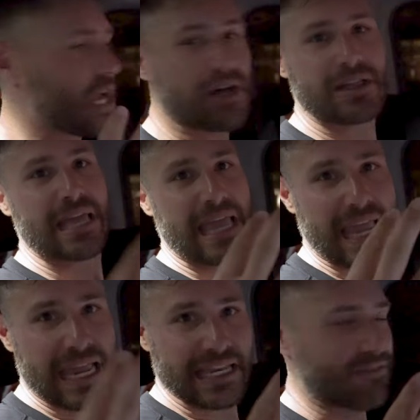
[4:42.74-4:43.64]
bell,
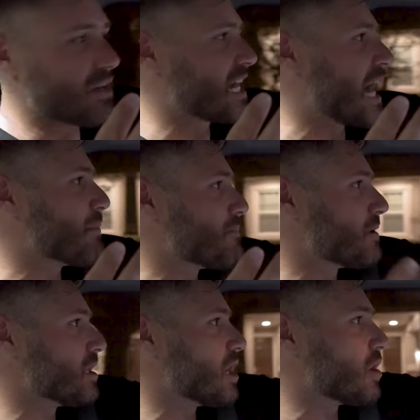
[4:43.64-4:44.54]
and leave a comment
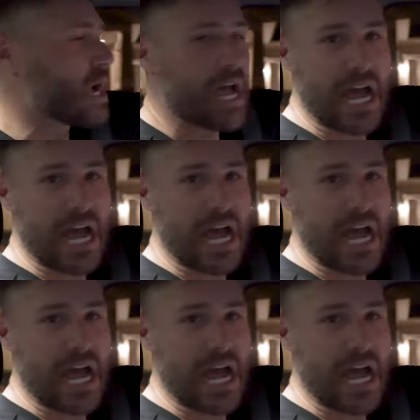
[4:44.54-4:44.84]
below.